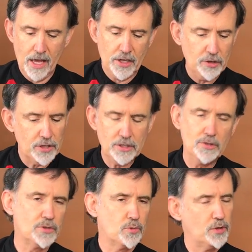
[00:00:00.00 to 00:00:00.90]
You can
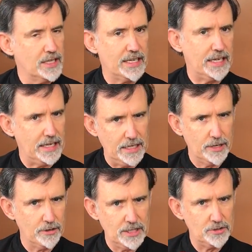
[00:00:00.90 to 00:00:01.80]
use really any
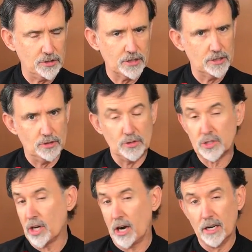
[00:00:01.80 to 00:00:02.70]
greens. You could use
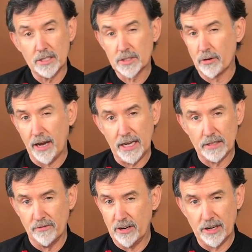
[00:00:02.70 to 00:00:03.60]
chard is
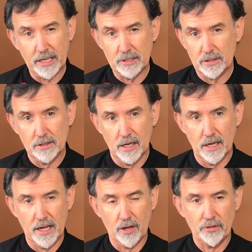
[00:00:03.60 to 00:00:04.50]
great, very
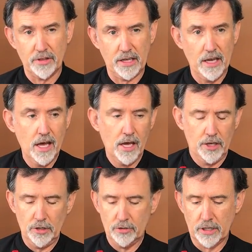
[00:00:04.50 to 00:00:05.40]
healthy.
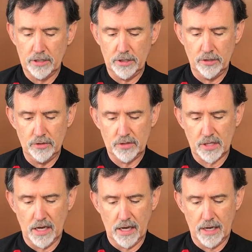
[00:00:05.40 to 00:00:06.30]
You can use
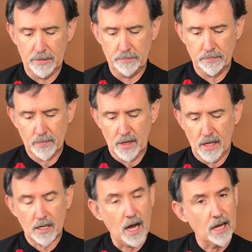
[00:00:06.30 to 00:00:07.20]

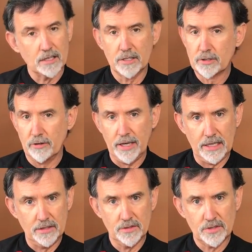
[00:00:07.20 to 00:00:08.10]
collard
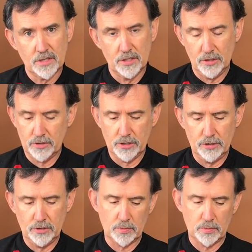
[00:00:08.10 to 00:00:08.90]
greens. You could use